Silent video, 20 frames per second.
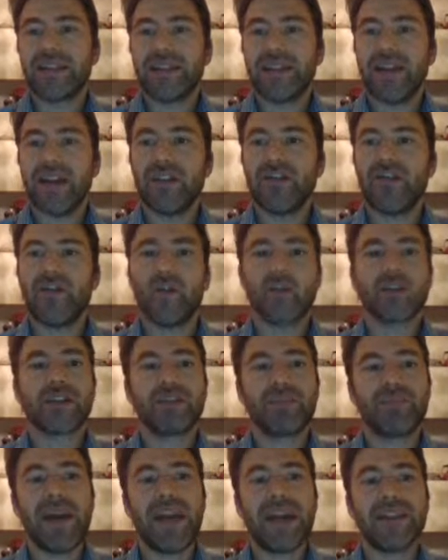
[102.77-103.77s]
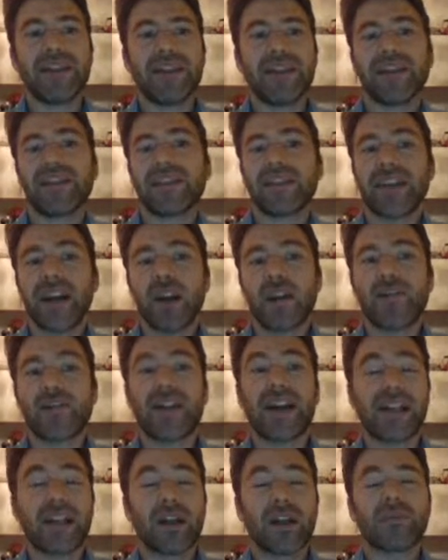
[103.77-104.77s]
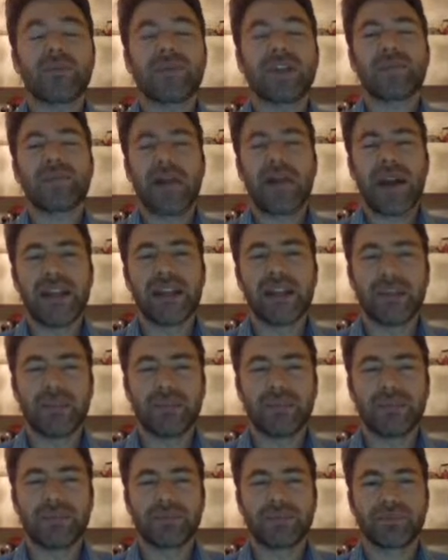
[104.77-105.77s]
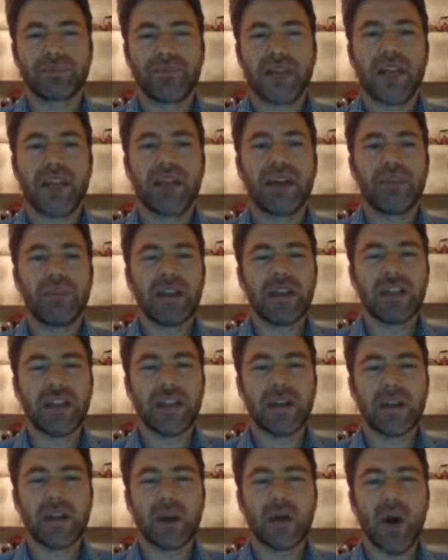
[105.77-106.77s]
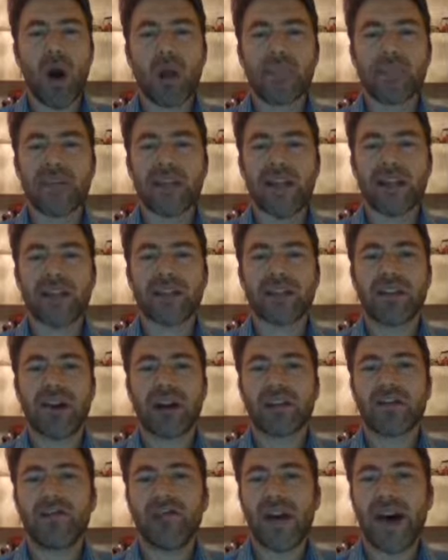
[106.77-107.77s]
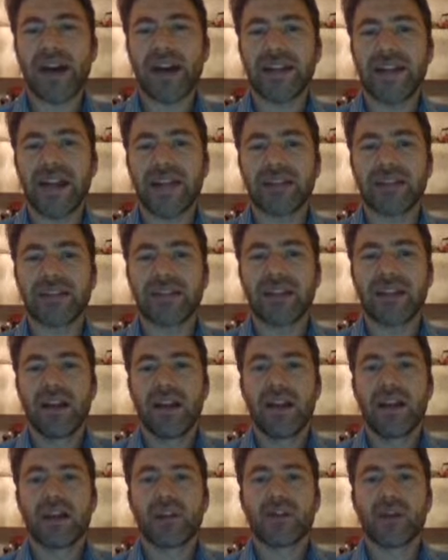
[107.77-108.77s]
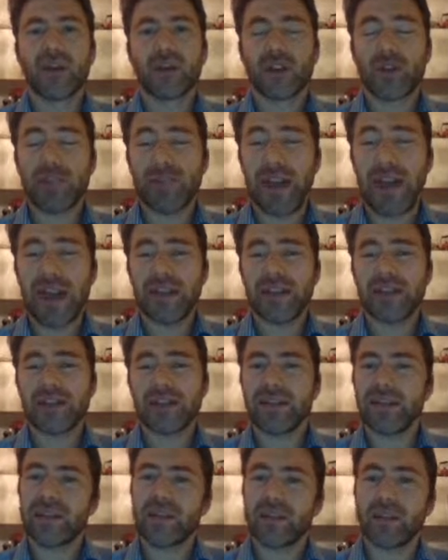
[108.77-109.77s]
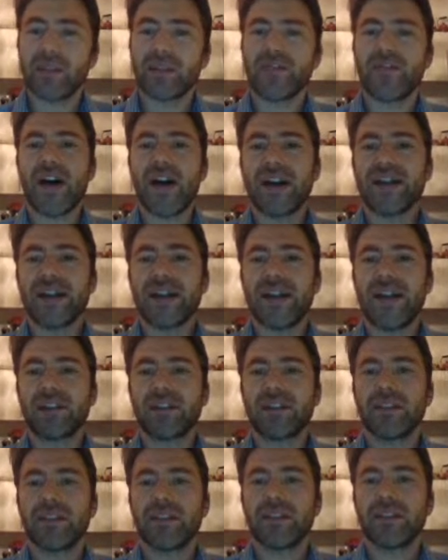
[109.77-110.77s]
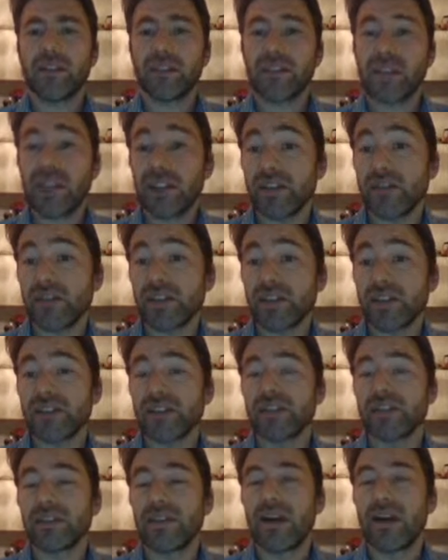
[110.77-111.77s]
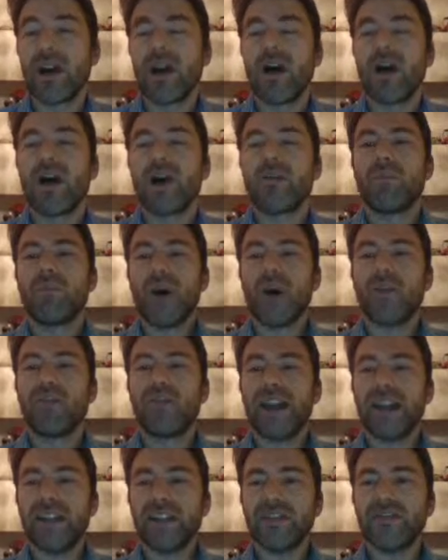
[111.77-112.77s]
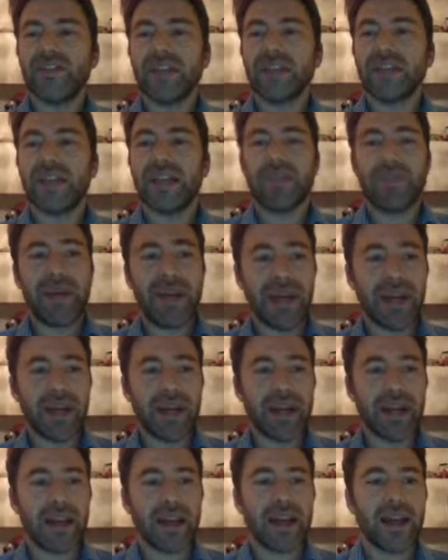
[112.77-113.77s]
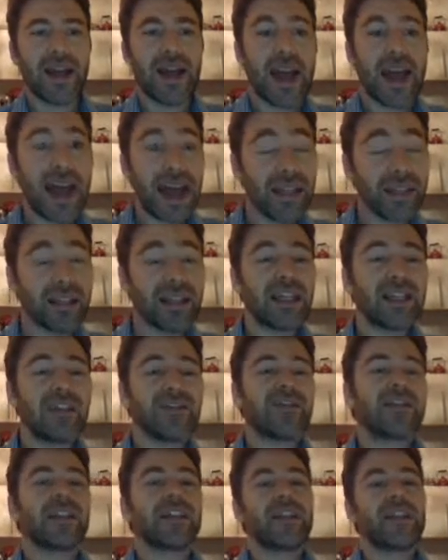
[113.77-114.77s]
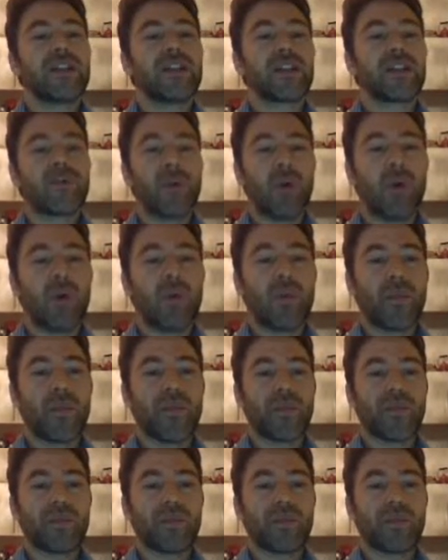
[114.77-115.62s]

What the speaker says: Therefore, space itself cannot be spatial. Material objects are finite, so space is not finite, just infinite, both infinitely big and infinitely small.